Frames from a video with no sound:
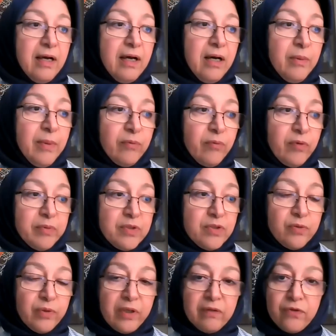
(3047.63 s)
and we've been
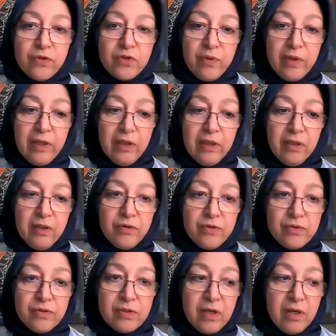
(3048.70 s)
doing it for 20
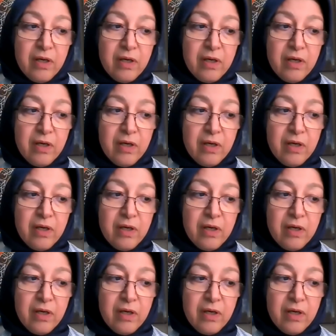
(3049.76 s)
years.